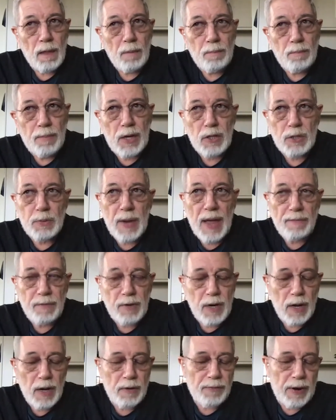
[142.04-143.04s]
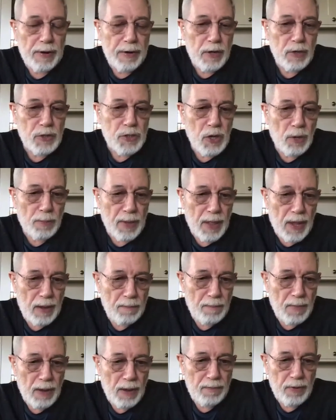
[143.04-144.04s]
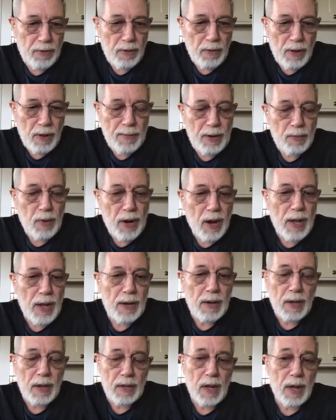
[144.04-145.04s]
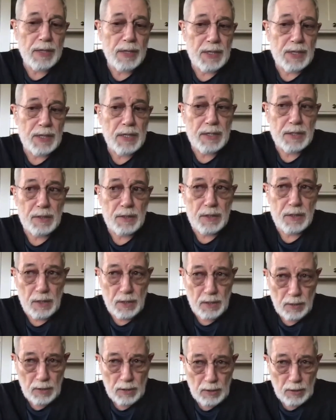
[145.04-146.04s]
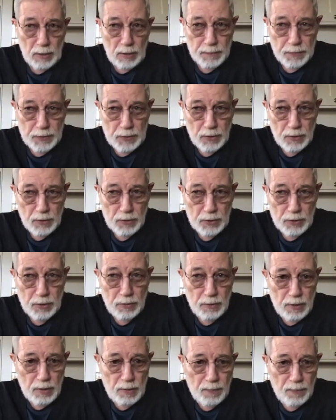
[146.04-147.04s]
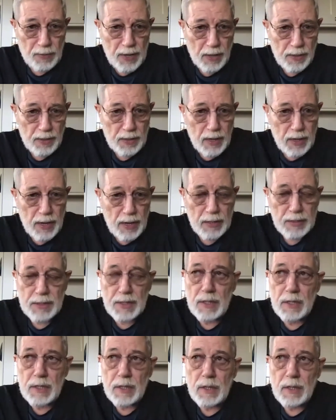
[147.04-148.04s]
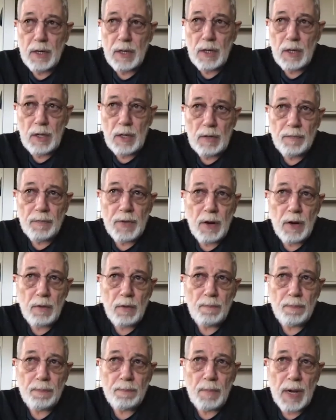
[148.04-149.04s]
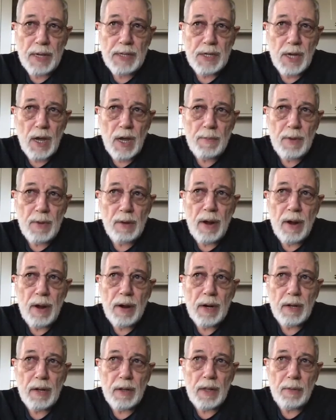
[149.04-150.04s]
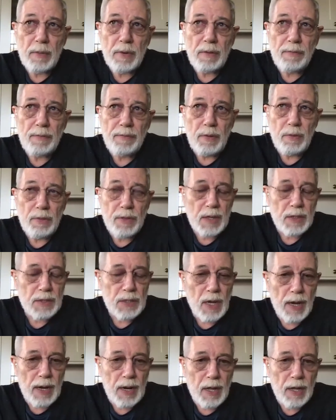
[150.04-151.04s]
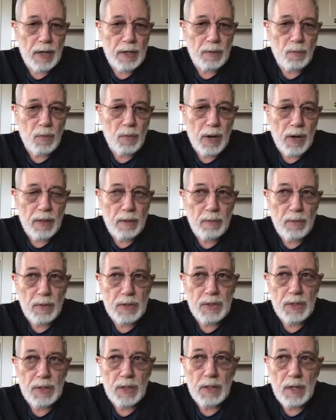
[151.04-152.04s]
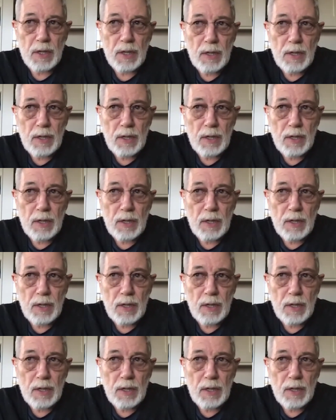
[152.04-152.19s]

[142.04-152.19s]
Because we haven't done a very good job of that, in my view. I mean, when I said to him the other day, I said, you know, my time in America, there were a few things that I learned, and one of them was that